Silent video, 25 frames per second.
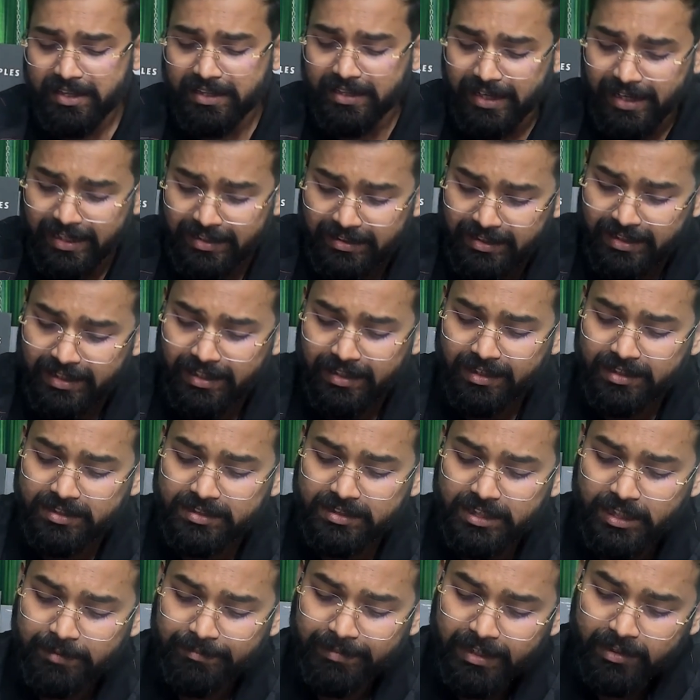In the third
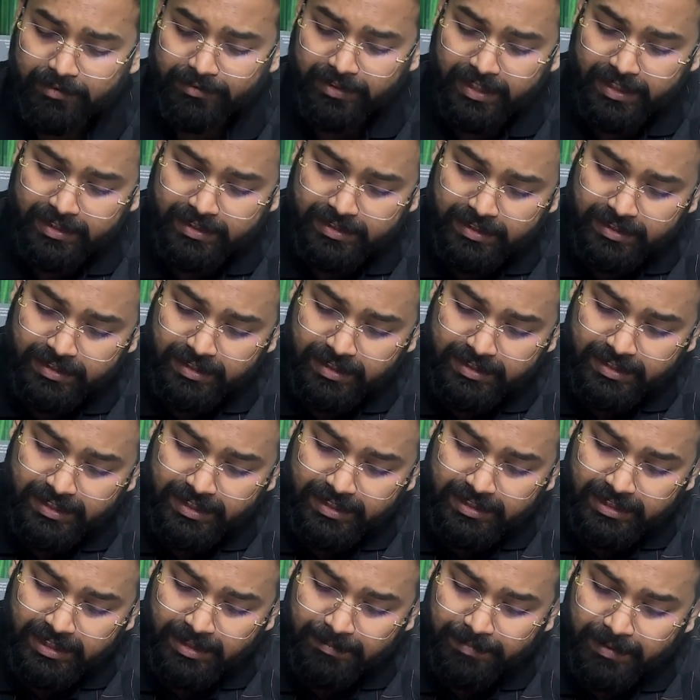statement, we can see the
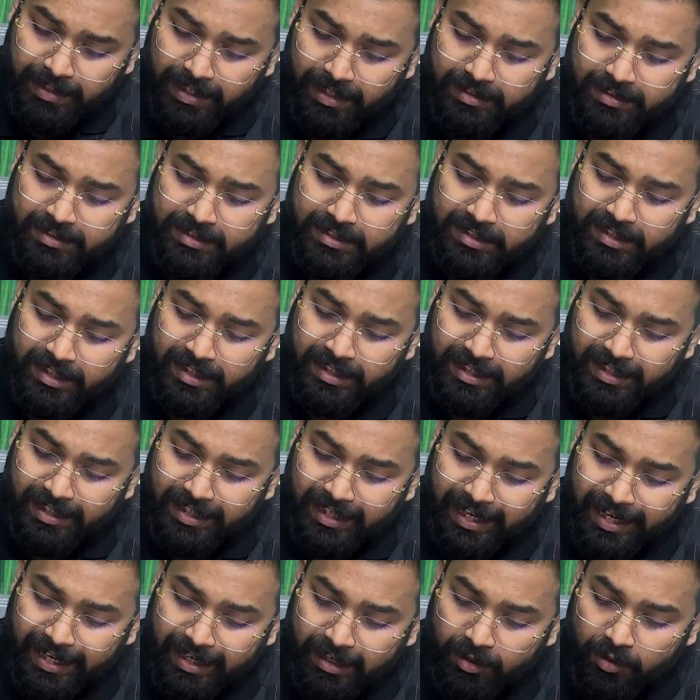C3 plants
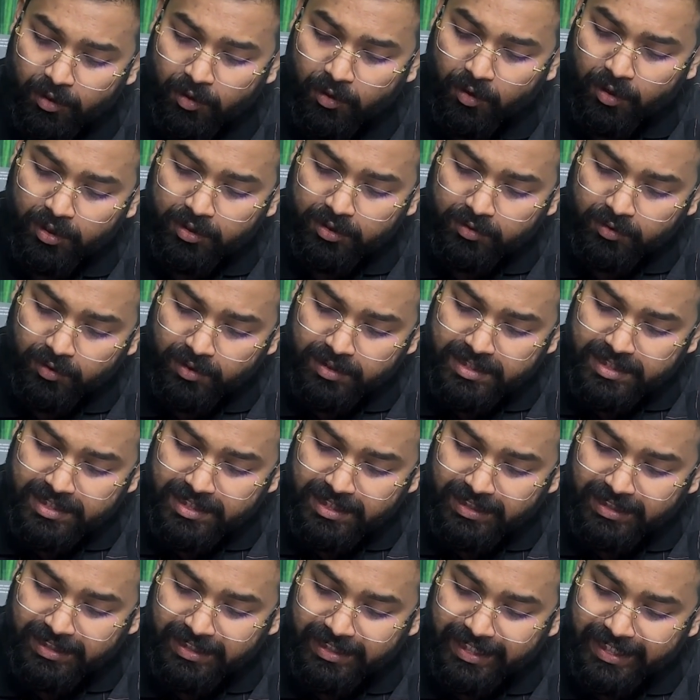cannot
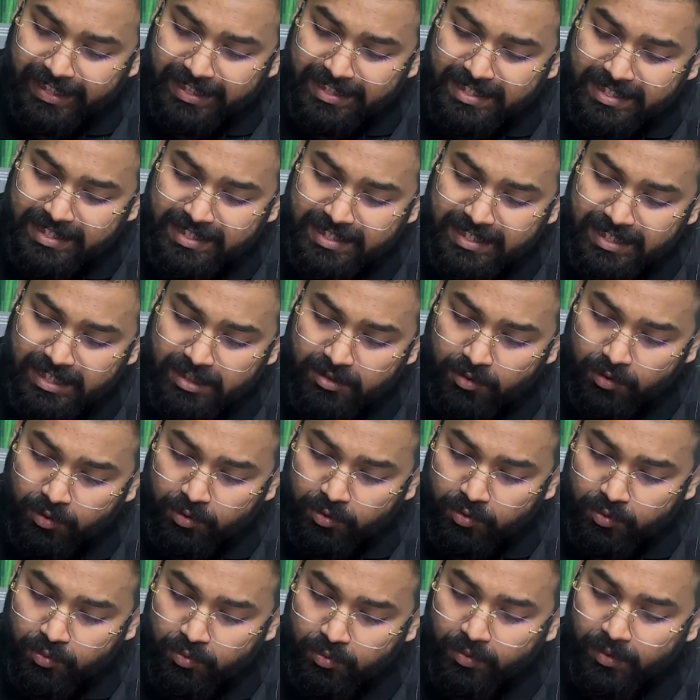concentrate
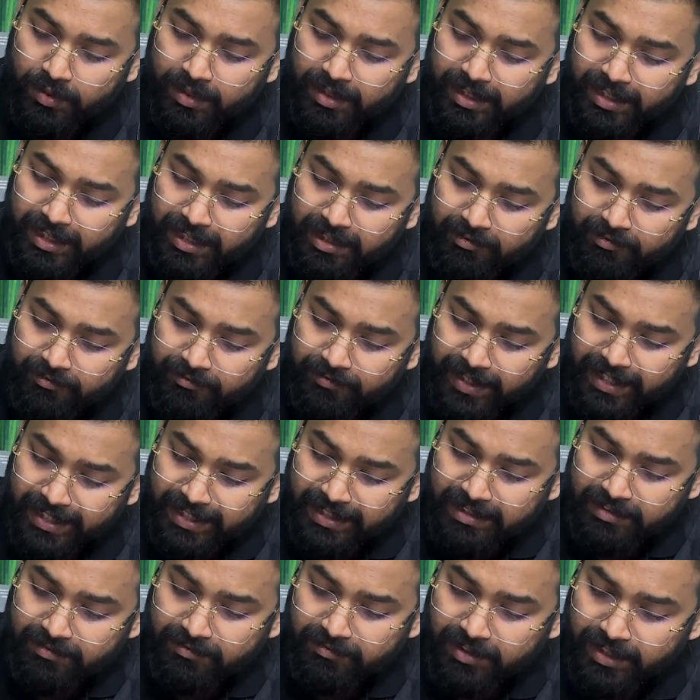CO2
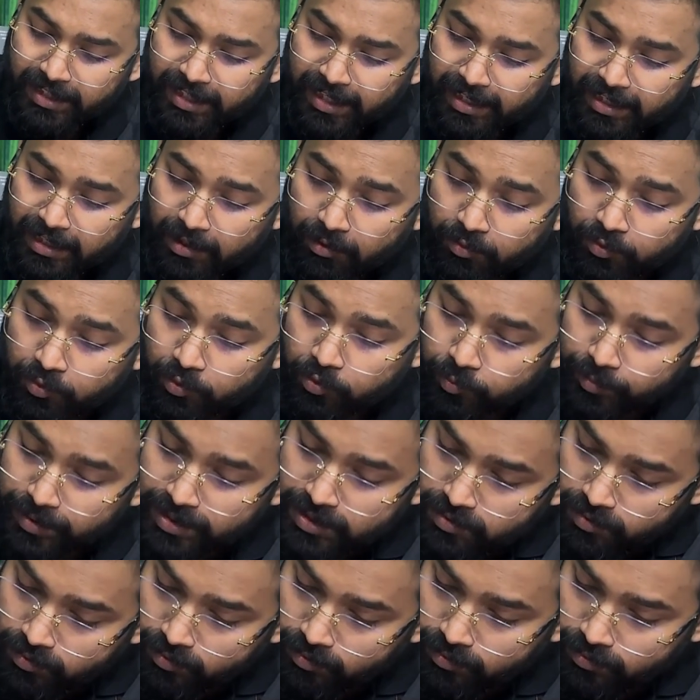effectively around
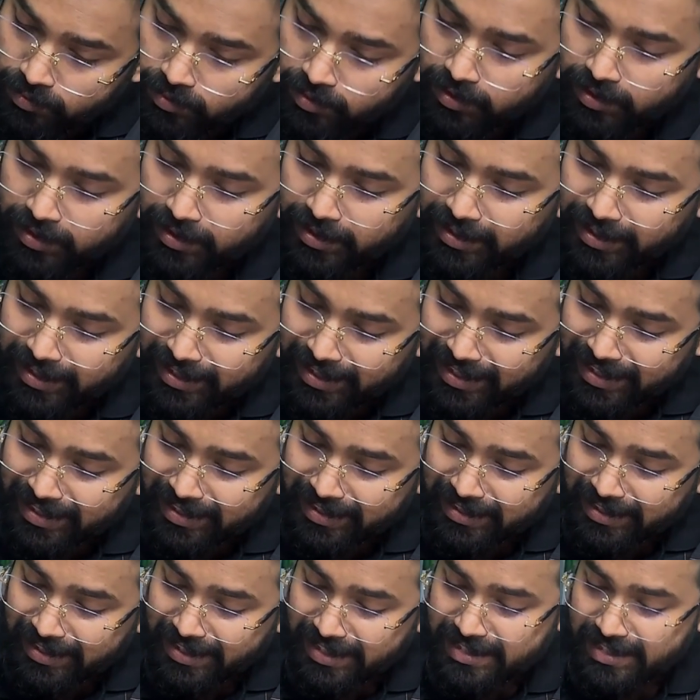rubisco,
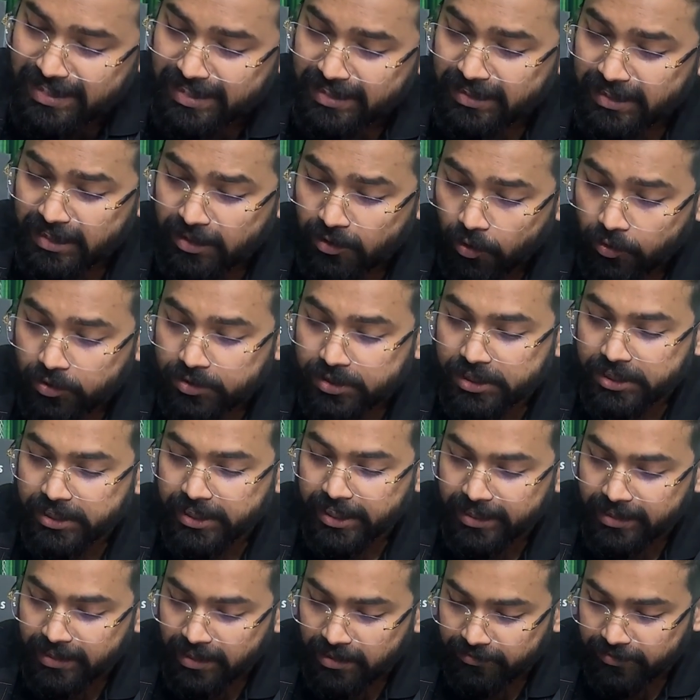increasing the oxygen
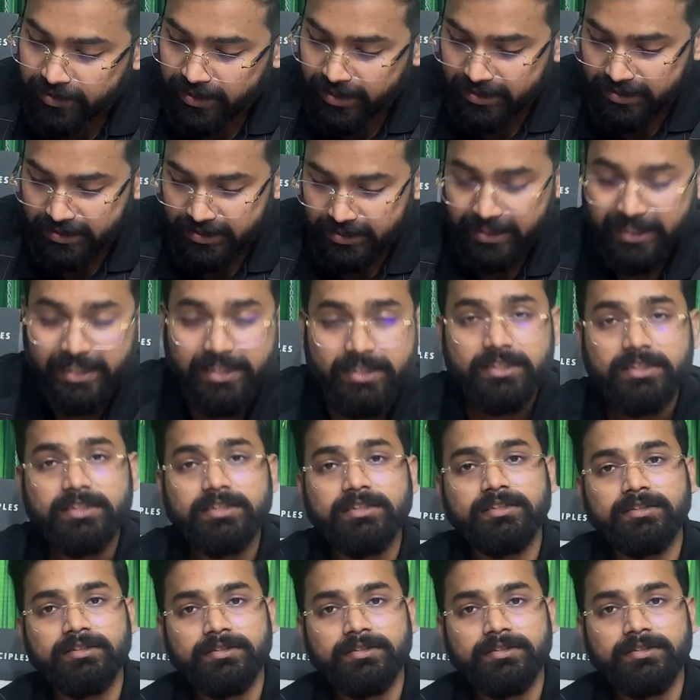interference, correct?